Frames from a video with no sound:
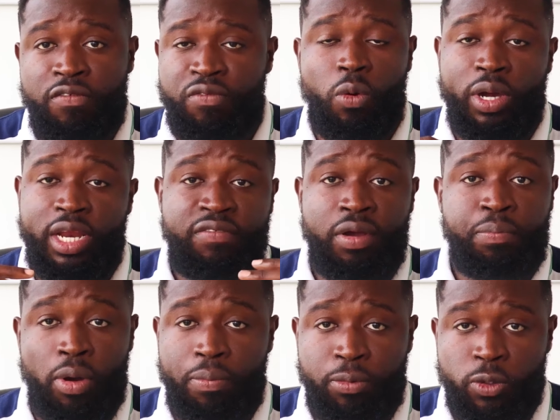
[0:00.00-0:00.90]
for whatever
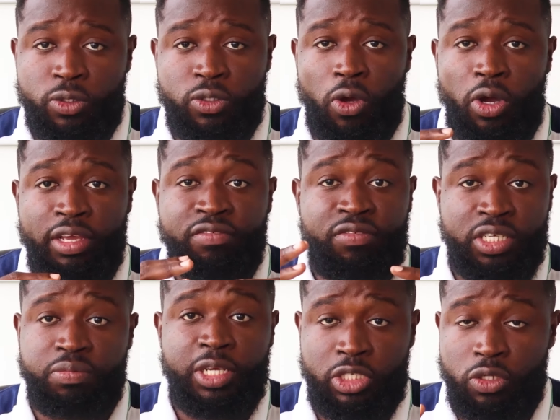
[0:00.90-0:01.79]
purpose or
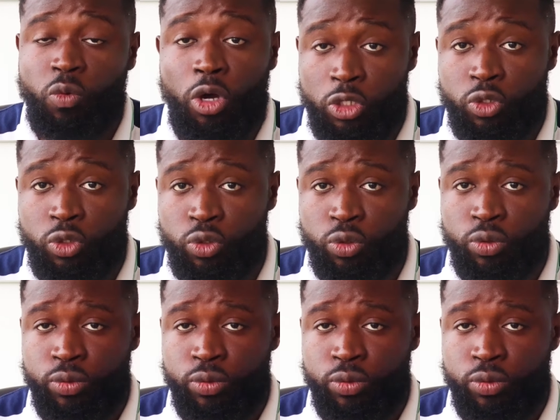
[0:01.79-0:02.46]
investment you want to do.